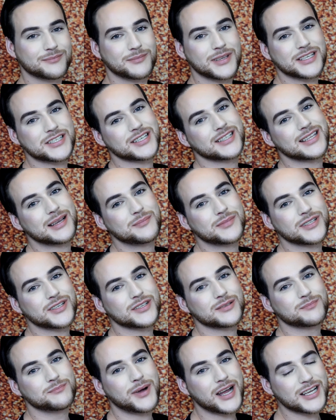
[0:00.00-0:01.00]
Makes your lip look
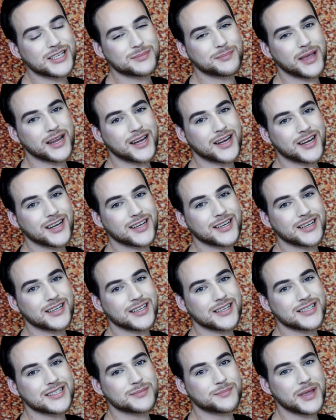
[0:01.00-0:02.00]
much bigger,
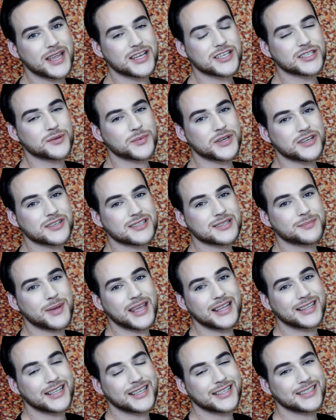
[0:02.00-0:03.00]
especially when you're
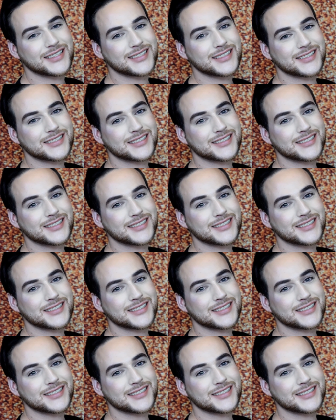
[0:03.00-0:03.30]
smiling.